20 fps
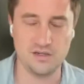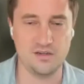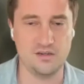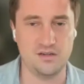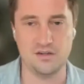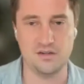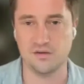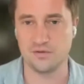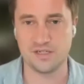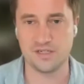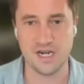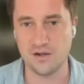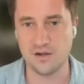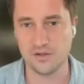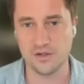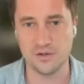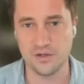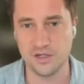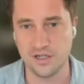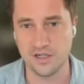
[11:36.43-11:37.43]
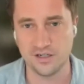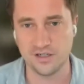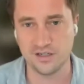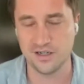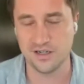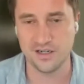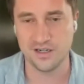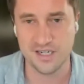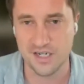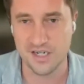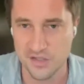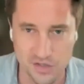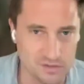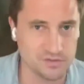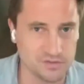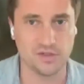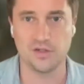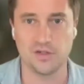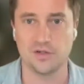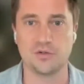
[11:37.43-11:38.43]
you know, downloading uh,
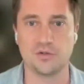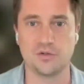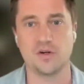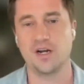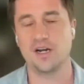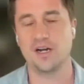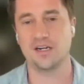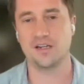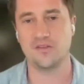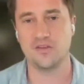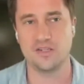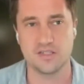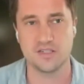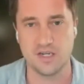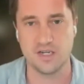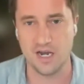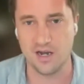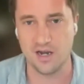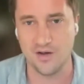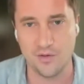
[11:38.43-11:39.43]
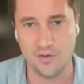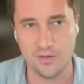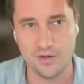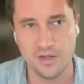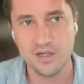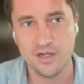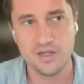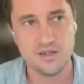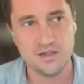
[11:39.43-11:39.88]
TensorFlow, trying things out.